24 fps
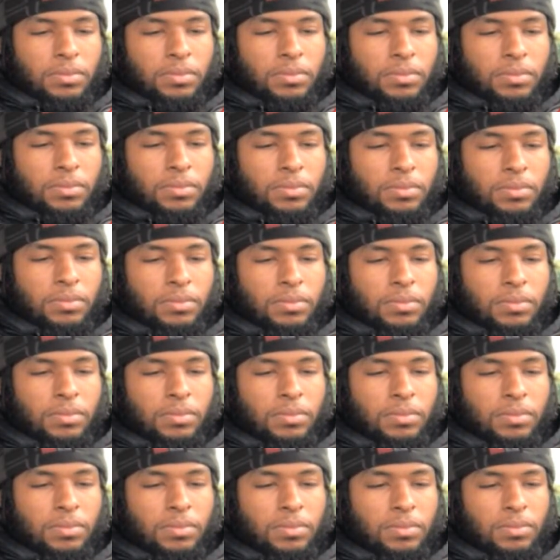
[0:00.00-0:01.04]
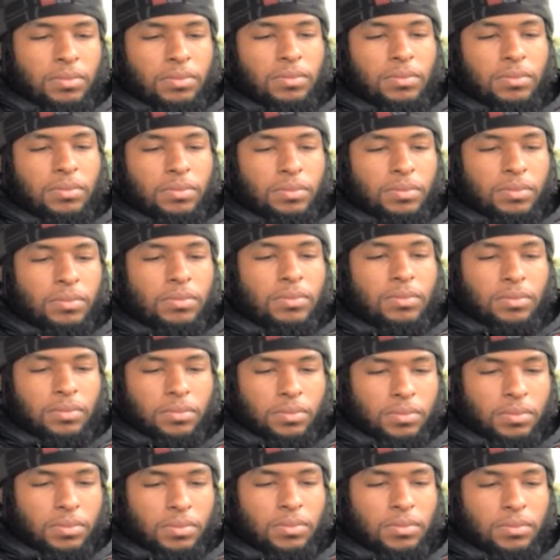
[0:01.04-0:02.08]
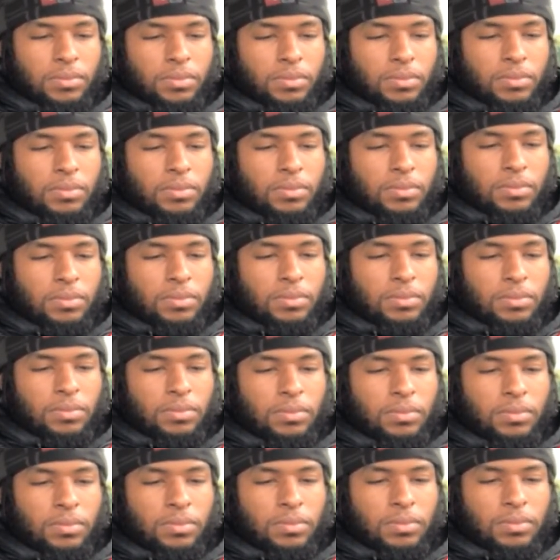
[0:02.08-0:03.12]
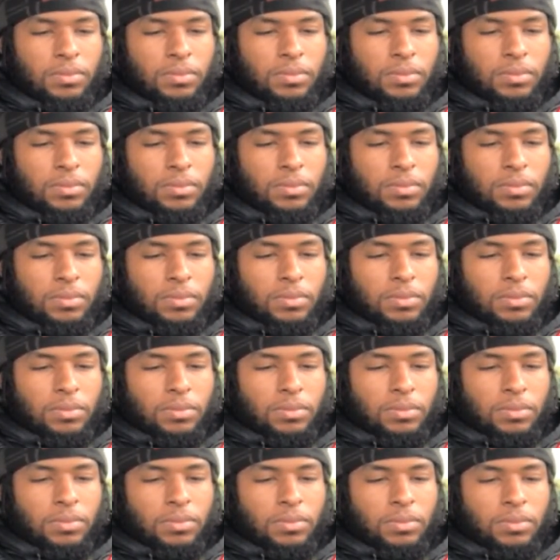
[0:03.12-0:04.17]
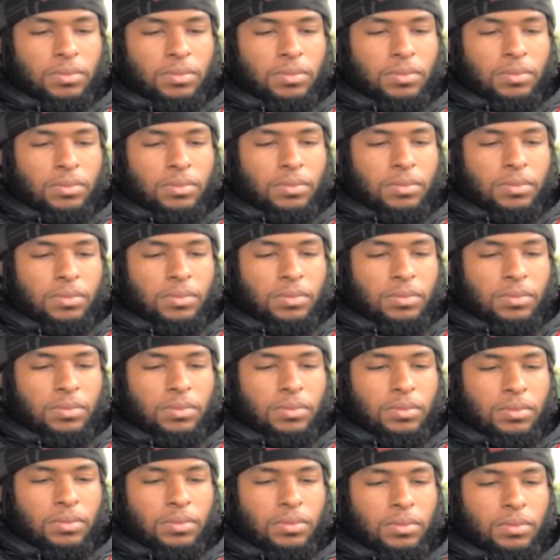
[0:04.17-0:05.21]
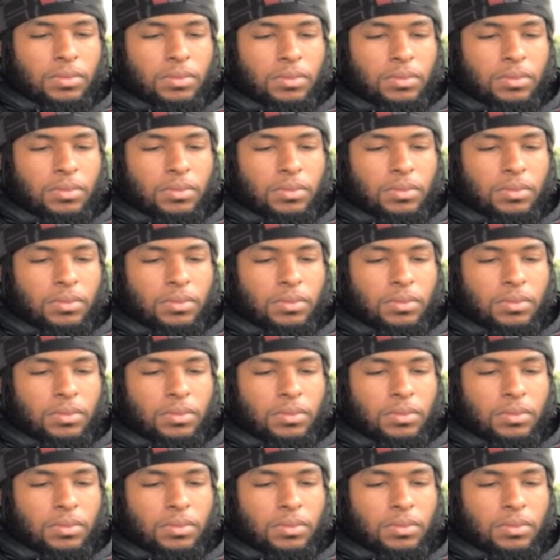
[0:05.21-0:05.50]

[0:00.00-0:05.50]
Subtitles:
The person shown says nothing.